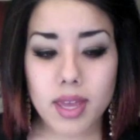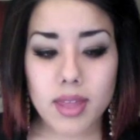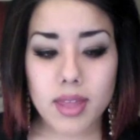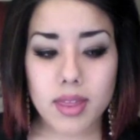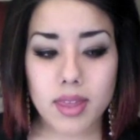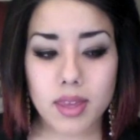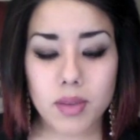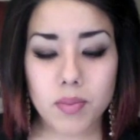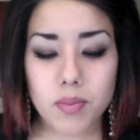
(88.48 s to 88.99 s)

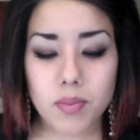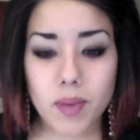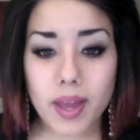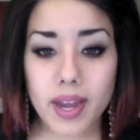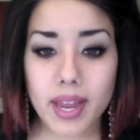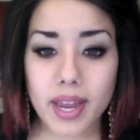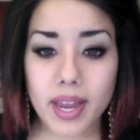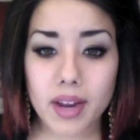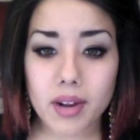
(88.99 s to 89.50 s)
the red
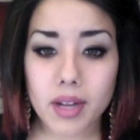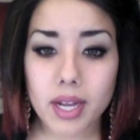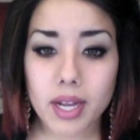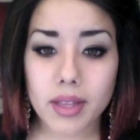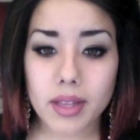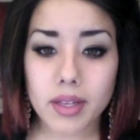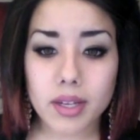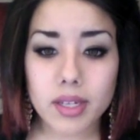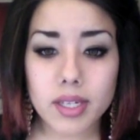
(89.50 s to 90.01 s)
hair
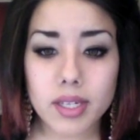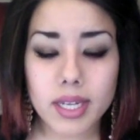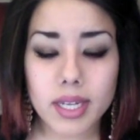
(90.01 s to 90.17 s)
color,